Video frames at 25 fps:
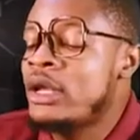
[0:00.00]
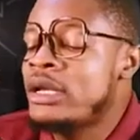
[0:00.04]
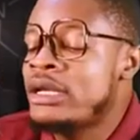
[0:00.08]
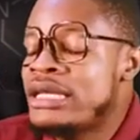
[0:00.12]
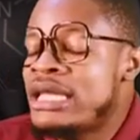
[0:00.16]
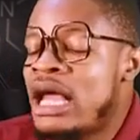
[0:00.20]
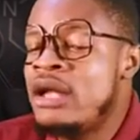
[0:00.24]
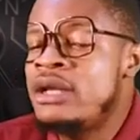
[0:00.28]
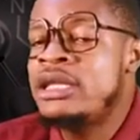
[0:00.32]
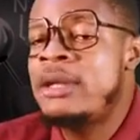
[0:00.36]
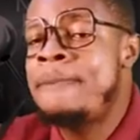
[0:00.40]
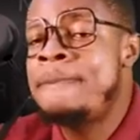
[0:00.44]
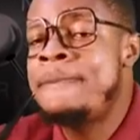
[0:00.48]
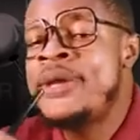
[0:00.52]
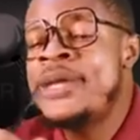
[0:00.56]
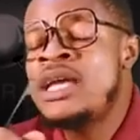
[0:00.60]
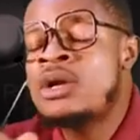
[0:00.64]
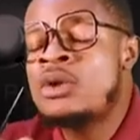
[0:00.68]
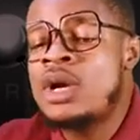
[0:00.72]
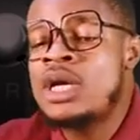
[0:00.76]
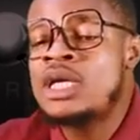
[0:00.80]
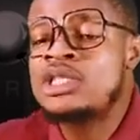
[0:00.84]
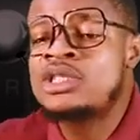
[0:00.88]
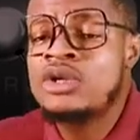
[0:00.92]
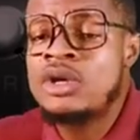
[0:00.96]
Now the
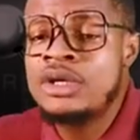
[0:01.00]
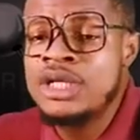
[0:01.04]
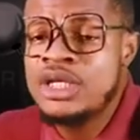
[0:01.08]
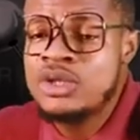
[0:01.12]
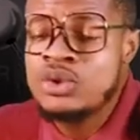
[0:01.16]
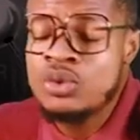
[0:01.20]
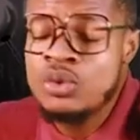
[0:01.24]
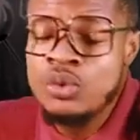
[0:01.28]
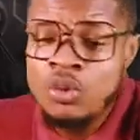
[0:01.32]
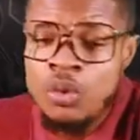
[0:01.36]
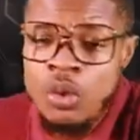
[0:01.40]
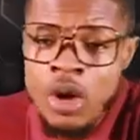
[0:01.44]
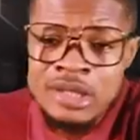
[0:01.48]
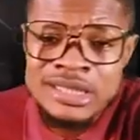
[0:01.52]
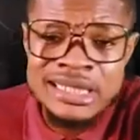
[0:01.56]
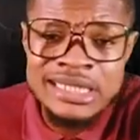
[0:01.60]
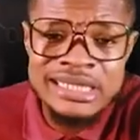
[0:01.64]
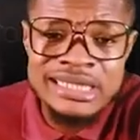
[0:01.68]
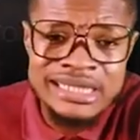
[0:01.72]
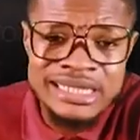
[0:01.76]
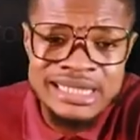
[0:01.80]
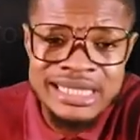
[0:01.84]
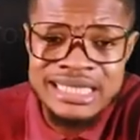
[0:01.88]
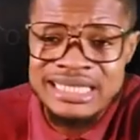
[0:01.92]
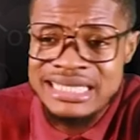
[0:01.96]
big question is, what
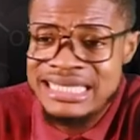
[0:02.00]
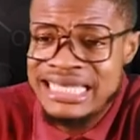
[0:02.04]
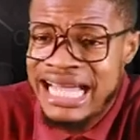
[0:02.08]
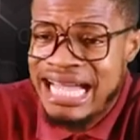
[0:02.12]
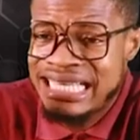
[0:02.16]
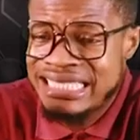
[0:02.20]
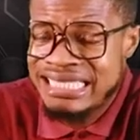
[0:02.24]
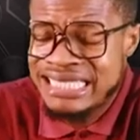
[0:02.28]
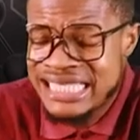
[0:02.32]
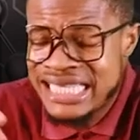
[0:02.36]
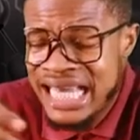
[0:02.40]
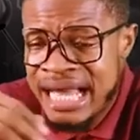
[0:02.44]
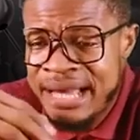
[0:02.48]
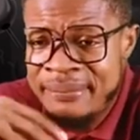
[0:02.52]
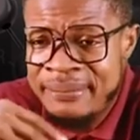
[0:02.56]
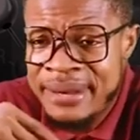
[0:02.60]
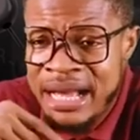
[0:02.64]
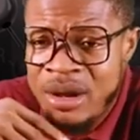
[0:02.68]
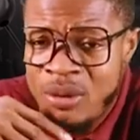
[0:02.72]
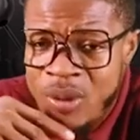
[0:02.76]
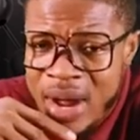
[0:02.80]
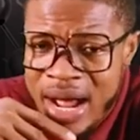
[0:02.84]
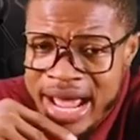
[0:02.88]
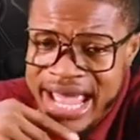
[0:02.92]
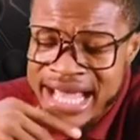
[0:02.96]
is it that JAMB
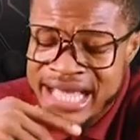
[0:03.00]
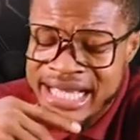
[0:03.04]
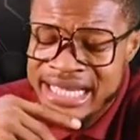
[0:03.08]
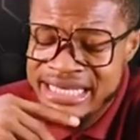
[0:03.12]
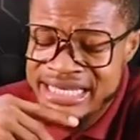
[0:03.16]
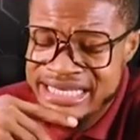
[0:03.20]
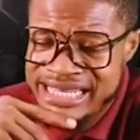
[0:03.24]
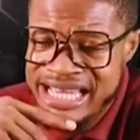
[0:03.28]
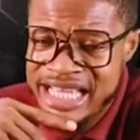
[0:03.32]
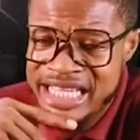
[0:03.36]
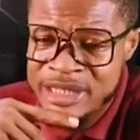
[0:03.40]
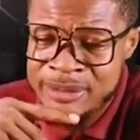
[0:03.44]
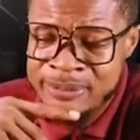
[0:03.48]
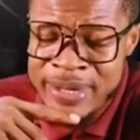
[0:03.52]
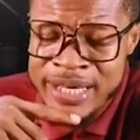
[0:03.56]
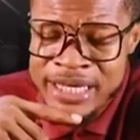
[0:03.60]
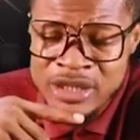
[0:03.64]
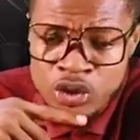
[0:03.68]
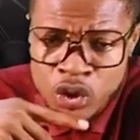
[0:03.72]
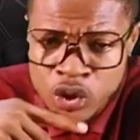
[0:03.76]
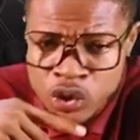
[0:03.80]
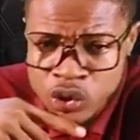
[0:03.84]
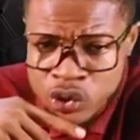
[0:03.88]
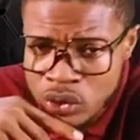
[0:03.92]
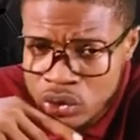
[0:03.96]
and WAEC, they
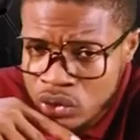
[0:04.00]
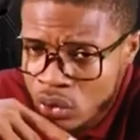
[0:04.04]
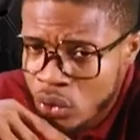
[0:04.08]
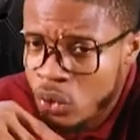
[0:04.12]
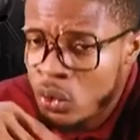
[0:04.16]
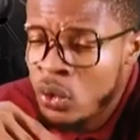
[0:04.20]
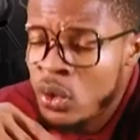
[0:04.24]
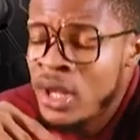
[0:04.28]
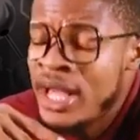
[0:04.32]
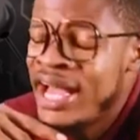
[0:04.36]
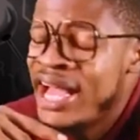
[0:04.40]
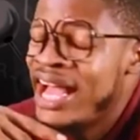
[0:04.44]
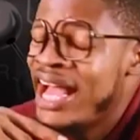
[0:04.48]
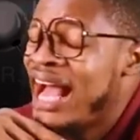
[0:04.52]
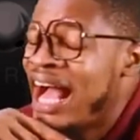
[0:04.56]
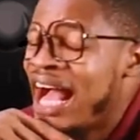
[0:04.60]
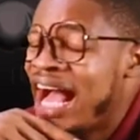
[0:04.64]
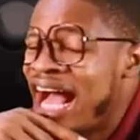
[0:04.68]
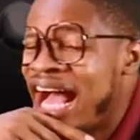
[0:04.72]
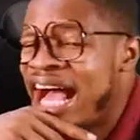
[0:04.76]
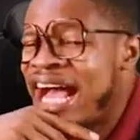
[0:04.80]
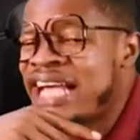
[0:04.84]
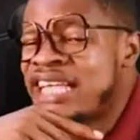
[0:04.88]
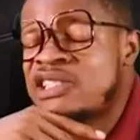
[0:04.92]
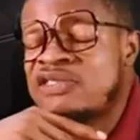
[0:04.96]
expect us to know
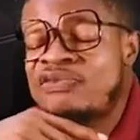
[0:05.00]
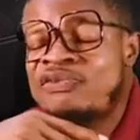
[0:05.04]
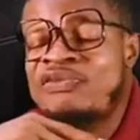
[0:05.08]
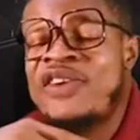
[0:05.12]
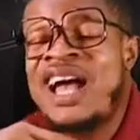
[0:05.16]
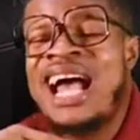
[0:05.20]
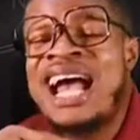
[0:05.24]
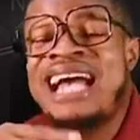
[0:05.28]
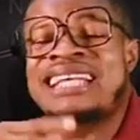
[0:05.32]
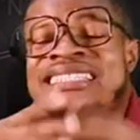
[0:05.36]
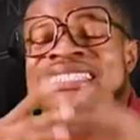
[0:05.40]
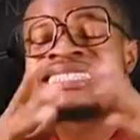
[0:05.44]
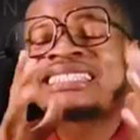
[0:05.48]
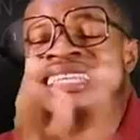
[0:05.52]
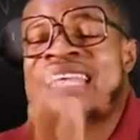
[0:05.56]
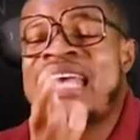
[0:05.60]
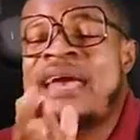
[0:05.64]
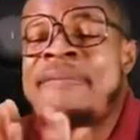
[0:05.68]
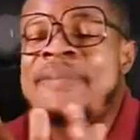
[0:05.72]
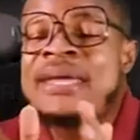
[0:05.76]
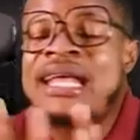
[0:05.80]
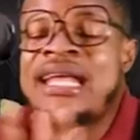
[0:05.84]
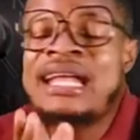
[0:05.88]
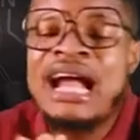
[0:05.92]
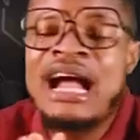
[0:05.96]
as far as
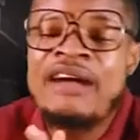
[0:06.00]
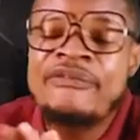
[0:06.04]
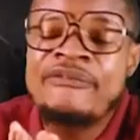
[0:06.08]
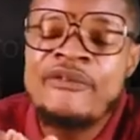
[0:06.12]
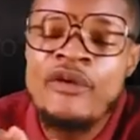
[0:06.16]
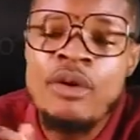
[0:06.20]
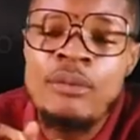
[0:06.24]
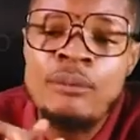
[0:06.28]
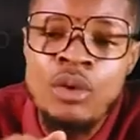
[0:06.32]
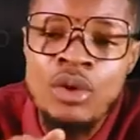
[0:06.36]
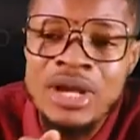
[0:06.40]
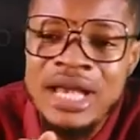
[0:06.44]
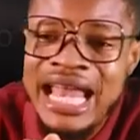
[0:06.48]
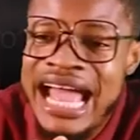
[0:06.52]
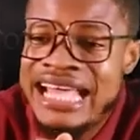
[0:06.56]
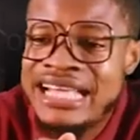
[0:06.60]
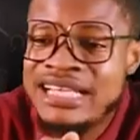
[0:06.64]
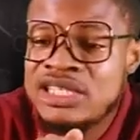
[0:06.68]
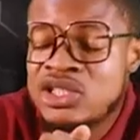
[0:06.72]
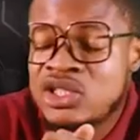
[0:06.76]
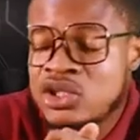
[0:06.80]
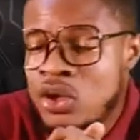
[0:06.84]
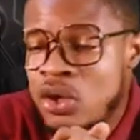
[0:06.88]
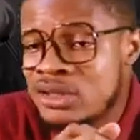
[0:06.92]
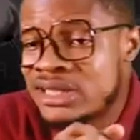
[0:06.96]
chemical formula
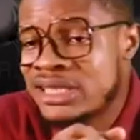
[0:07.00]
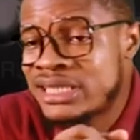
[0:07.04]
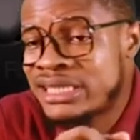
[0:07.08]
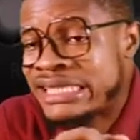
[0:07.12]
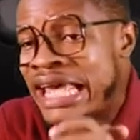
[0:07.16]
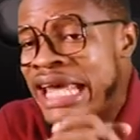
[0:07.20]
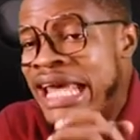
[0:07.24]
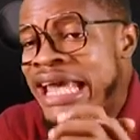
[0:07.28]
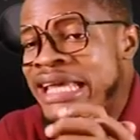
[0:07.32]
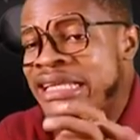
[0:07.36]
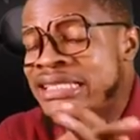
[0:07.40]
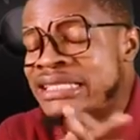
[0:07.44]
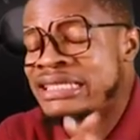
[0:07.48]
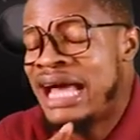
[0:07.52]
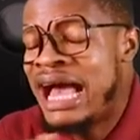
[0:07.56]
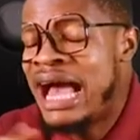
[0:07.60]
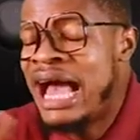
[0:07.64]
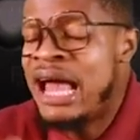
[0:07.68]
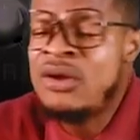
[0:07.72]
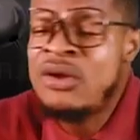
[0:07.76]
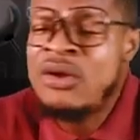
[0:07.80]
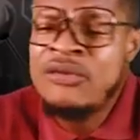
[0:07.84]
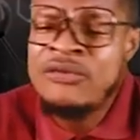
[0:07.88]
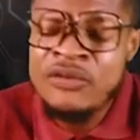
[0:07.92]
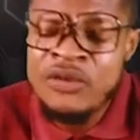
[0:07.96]
is concerned?
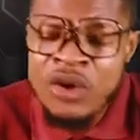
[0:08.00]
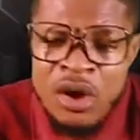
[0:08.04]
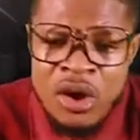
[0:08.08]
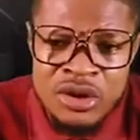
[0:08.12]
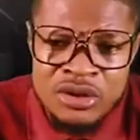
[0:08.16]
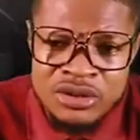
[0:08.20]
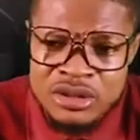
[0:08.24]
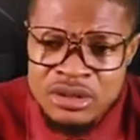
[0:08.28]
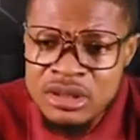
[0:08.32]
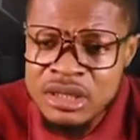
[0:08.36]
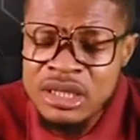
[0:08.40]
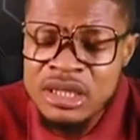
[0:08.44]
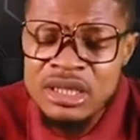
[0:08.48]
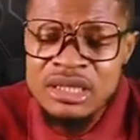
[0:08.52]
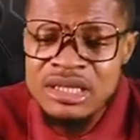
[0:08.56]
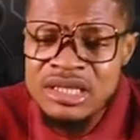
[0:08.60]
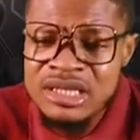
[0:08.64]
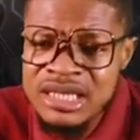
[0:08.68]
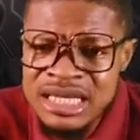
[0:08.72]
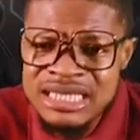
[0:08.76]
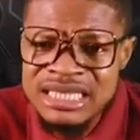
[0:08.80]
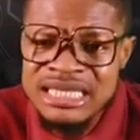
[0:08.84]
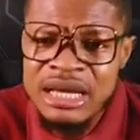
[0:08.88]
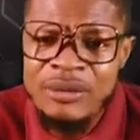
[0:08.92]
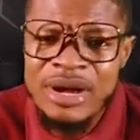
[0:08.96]
And of course,
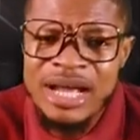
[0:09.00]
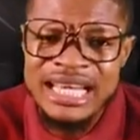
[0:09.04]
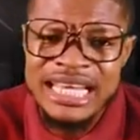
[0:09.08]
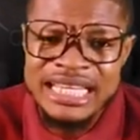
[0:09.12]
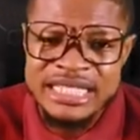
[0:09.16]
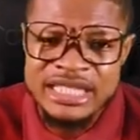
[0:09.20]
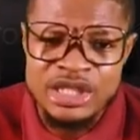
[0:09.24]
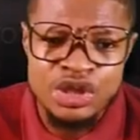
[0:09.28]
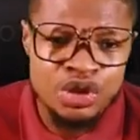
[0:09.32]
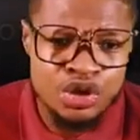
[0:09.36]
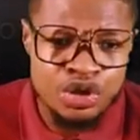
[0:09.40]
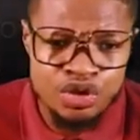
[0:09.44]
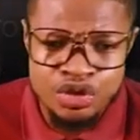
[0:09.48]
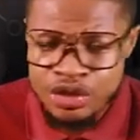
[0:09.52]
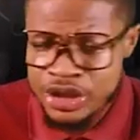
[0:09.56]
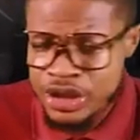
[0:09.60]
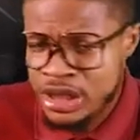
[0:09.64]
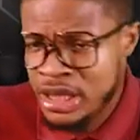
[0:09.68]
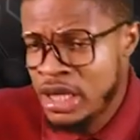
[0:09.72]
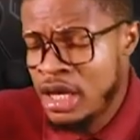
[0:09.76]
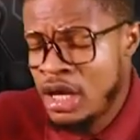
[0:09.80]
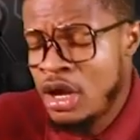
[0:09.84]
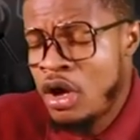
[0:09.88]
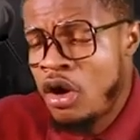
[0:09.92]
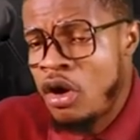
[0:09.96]
this is our lesson
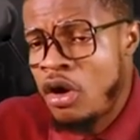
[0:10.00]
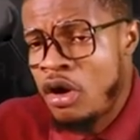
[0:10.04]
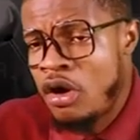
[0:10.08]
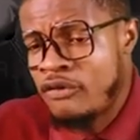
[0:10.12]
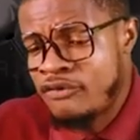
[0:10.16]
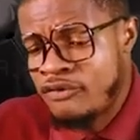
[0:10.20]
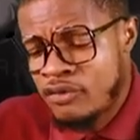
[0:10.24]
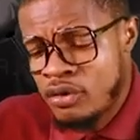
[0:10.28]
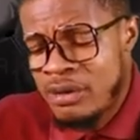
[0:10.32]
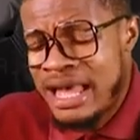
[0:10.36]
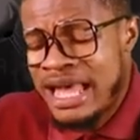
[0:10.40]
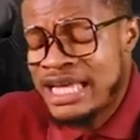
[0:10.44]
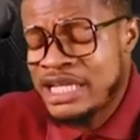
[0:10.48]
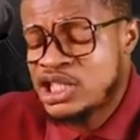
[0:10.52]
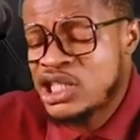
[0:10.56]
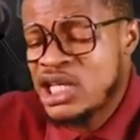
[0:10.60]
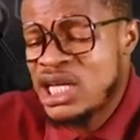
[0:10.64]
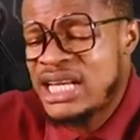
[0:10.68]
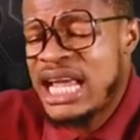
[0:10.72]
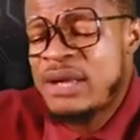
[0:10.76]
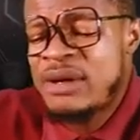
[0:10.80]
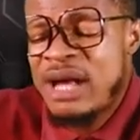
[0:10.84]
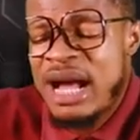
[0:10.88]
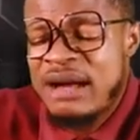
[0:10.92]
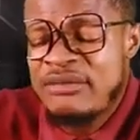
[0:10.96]
three of ensure
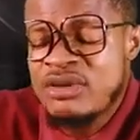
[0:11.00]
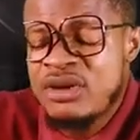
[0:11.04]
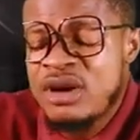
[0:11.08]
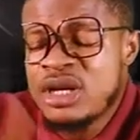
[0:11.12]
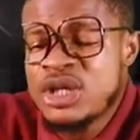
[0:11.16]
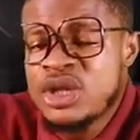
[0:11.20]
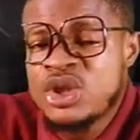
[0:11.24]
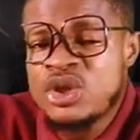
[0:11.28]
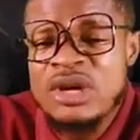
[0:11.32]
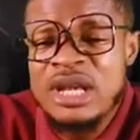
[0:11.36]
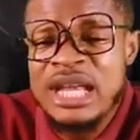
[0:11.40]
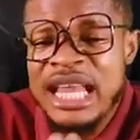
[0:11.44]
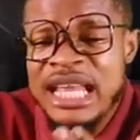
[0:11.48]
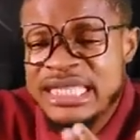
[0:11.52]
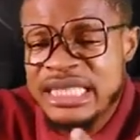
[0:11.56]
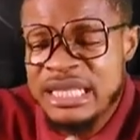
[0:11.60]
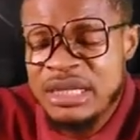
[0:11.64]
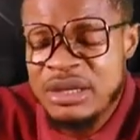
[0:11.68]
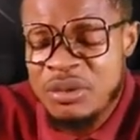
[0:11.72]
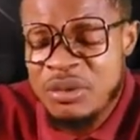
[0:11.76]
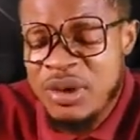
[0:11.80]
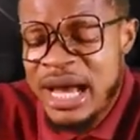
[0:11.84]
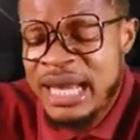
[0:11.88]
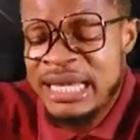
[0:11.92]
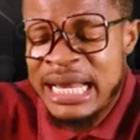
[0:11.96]
that you have run through
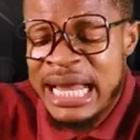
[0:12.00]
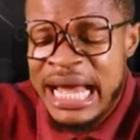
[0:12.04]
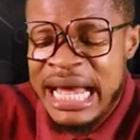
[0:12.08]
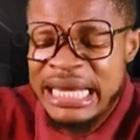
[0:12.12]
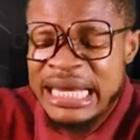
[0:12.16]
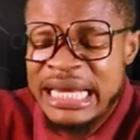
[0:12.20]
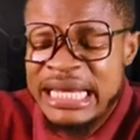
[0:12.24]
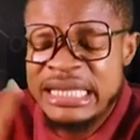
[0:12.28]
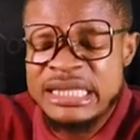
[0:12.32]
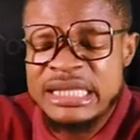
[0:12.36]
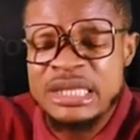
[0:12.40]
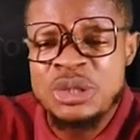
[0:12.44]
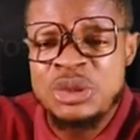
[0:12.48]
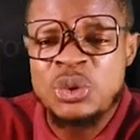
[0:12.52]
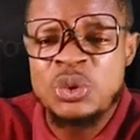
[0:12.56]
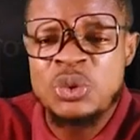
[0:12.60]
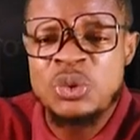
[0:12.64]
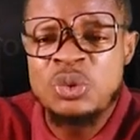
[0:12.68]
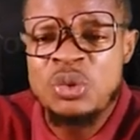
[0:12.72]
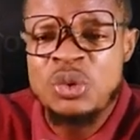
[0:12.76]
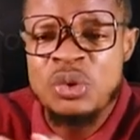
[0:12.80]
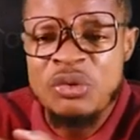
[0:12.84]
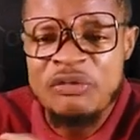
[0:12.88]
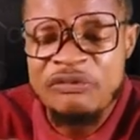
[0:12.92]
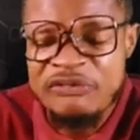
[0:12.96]
lesson one and lesson
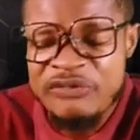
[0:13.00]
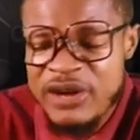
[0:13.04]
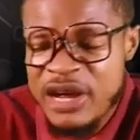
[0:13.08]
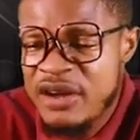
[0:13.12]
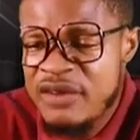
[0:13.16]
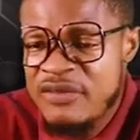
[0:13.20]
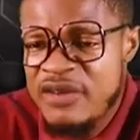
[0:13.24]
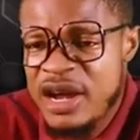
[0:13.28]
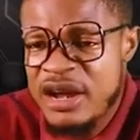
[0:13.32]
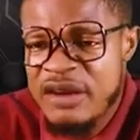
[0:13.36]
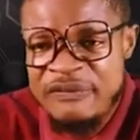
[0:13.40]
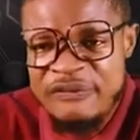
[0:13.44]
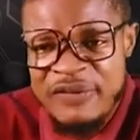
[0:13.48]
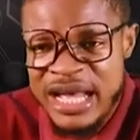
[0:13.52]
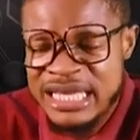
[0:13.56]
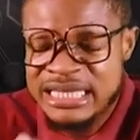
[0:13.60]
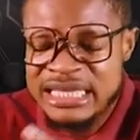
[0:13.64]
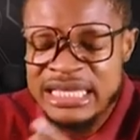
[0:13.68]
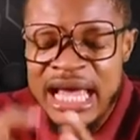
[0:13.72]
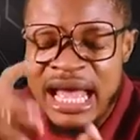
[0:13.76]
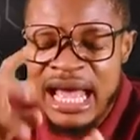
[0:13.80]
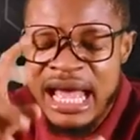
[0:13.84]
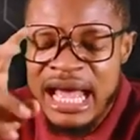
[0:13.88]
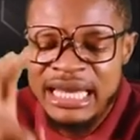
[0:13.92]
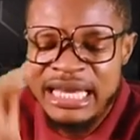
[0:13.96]
two very, very
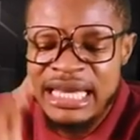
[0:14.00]
fast.